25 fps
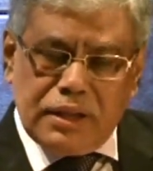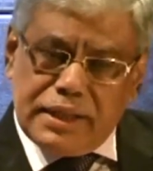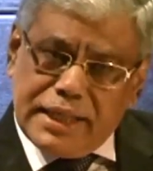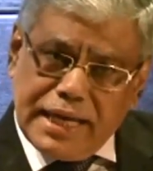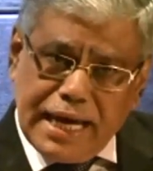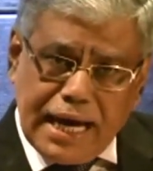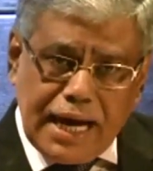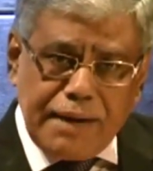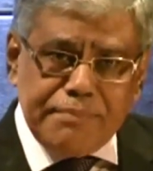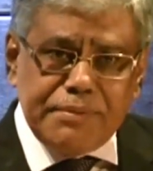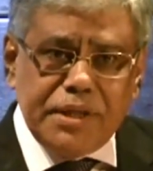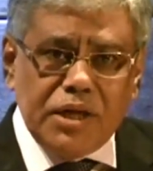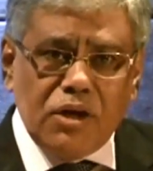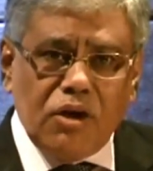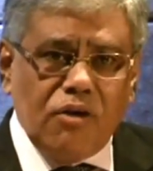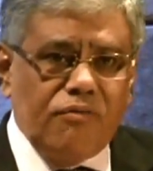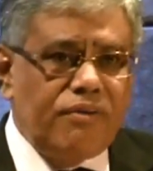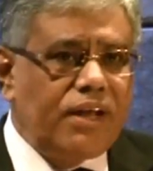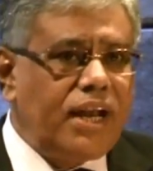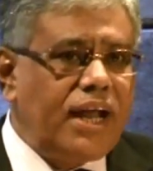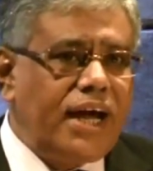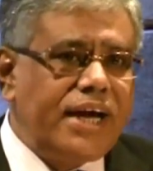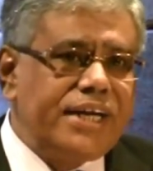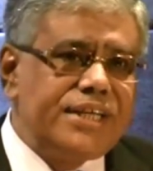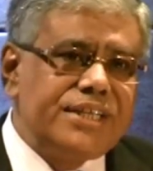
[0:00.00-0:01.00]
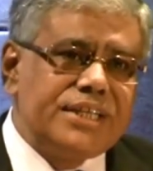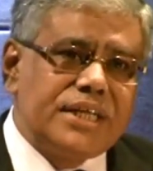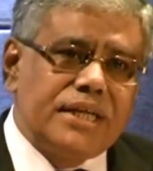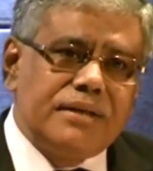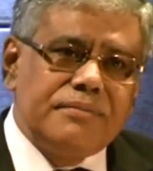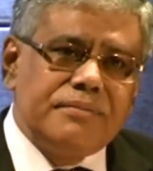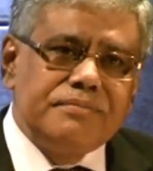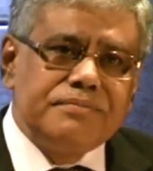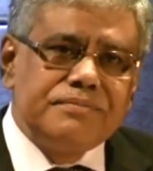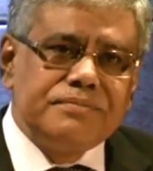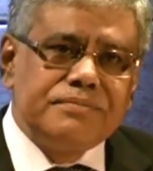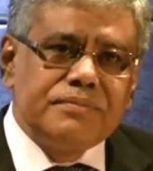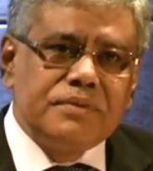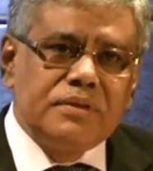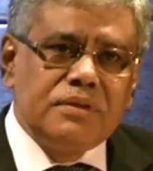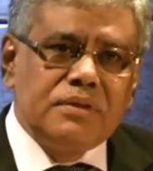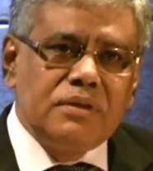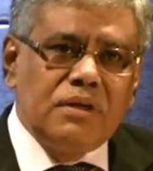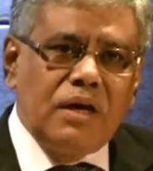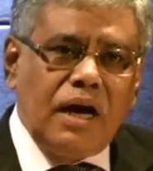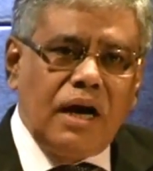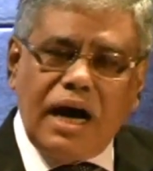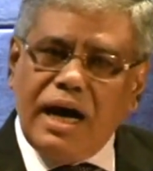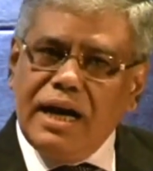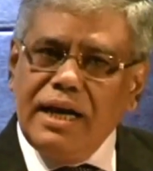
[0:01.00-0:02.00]
They have the novel idea.
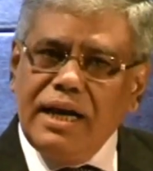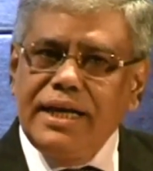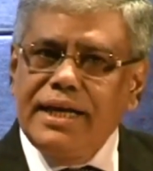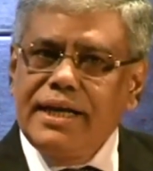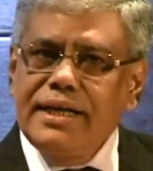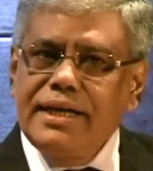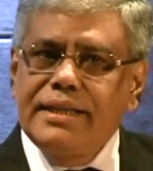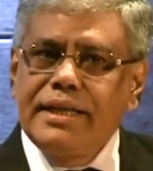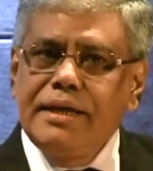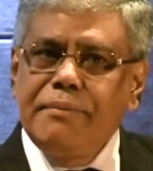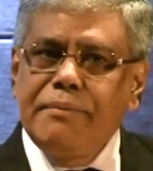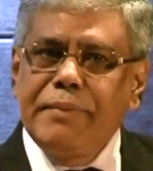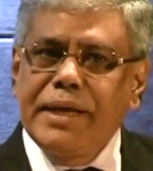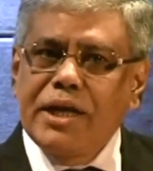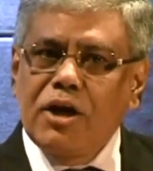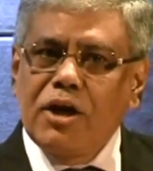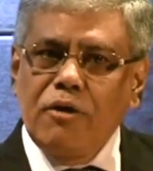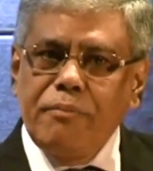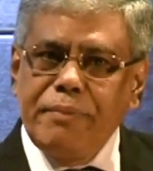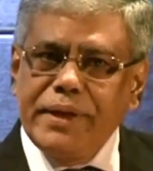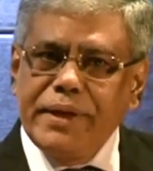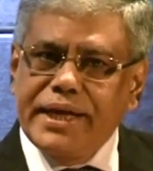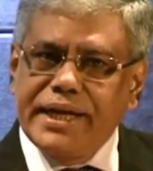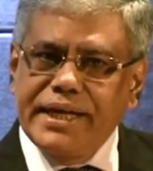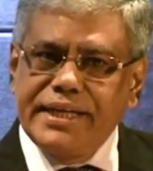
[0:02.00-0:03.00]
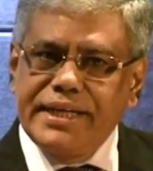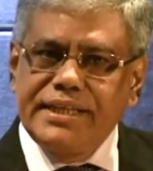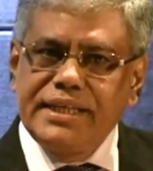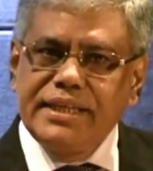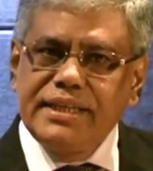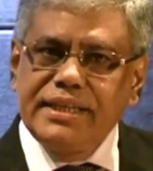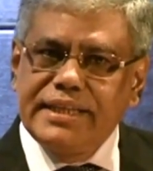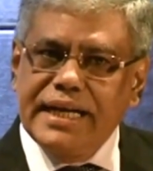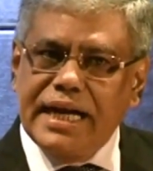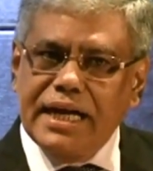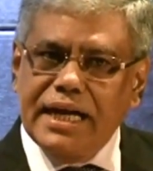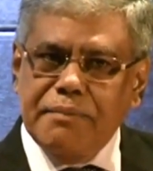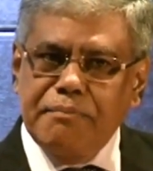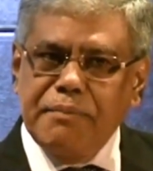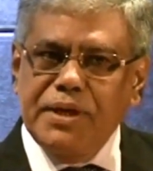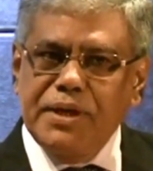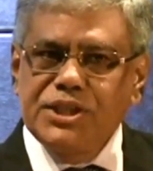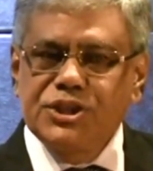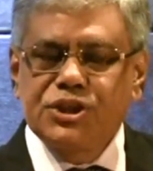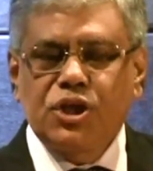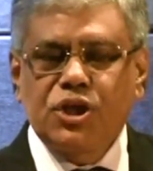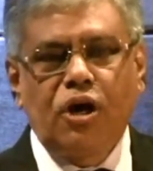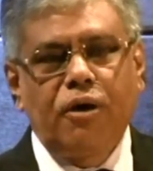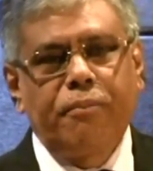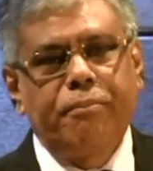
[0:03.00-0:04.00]
Earlier they may not be getting that
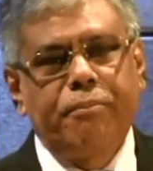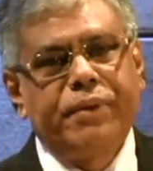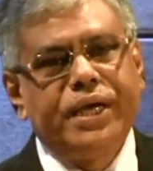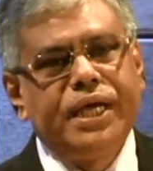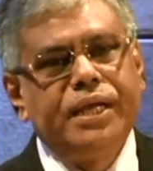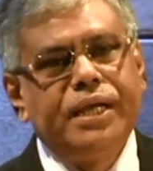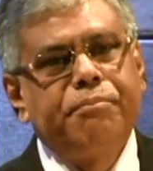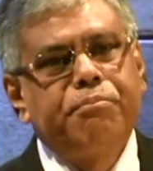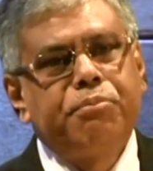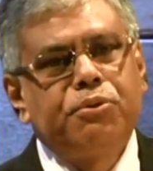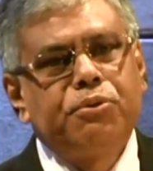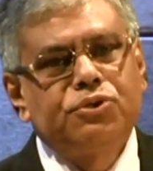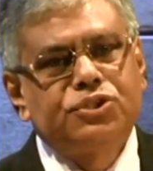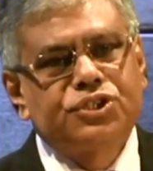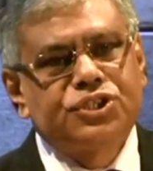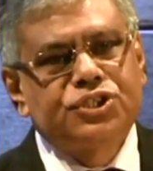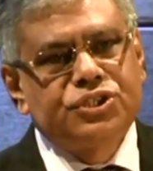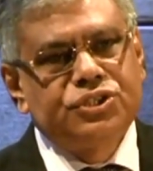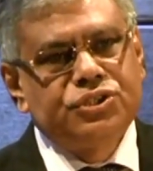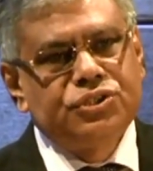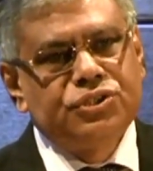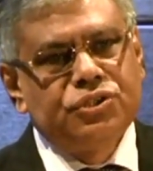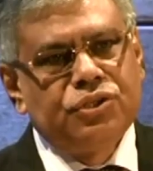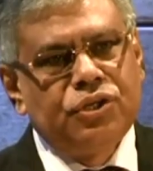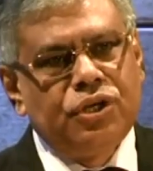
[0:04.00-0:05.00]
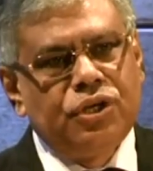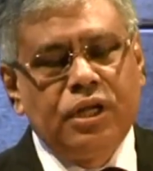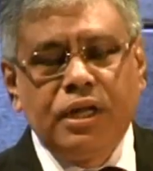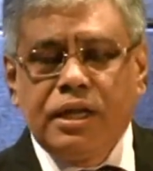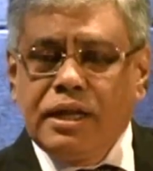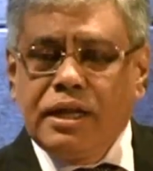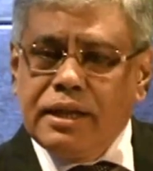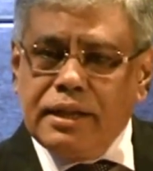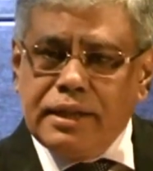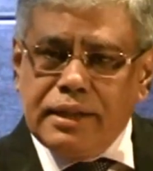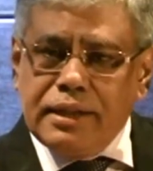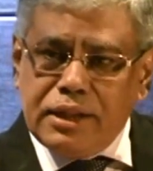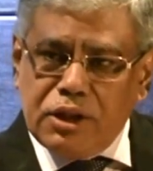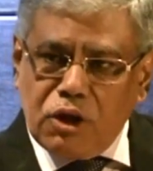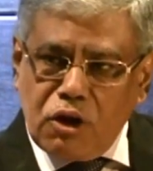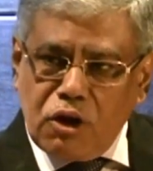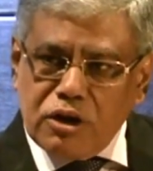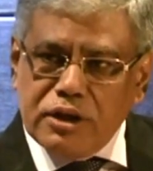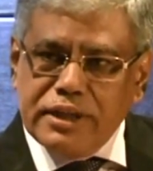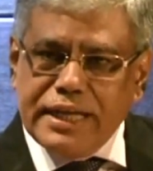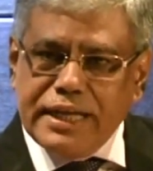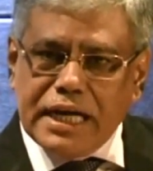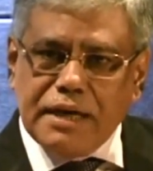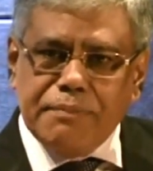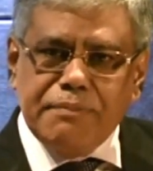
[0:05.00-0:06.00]
much of inputs,
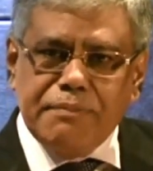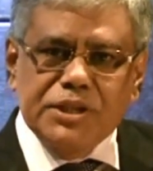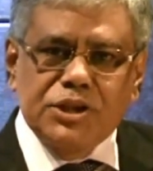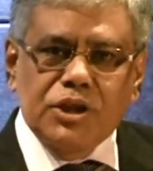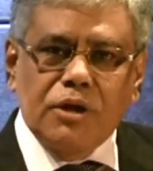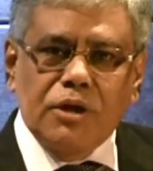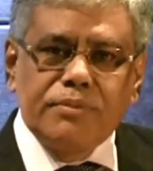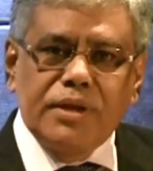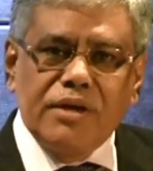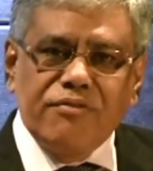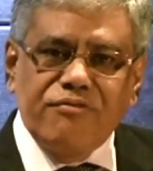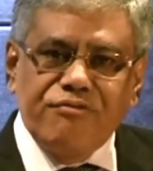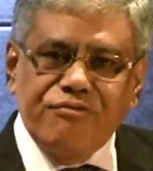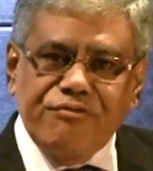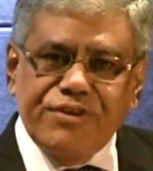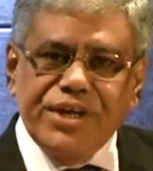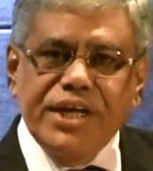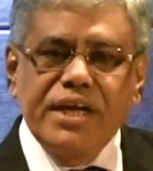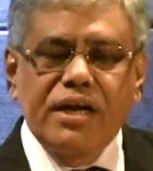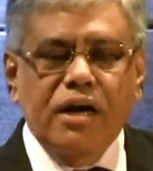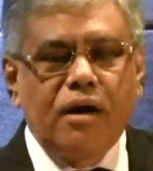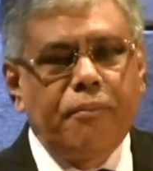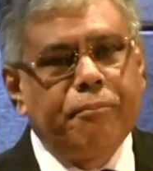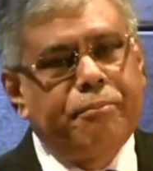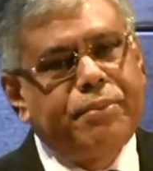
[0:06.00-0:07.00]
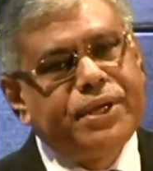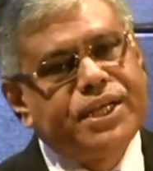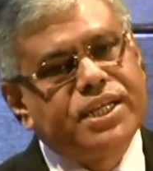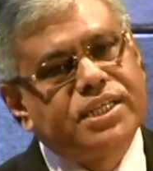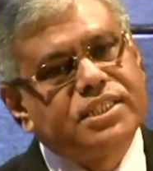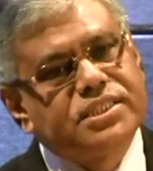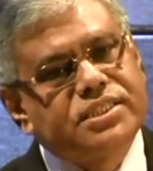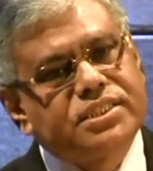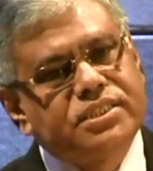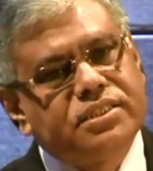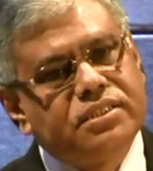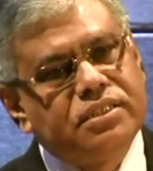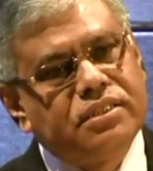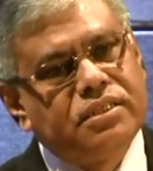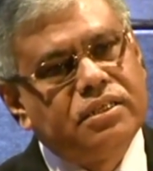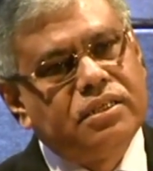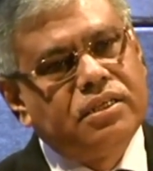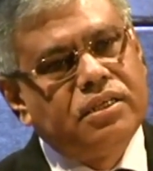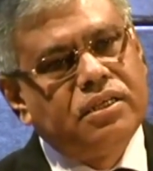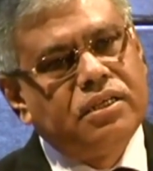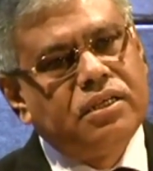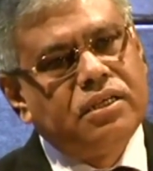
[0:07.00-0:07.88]
not that much of the free competence,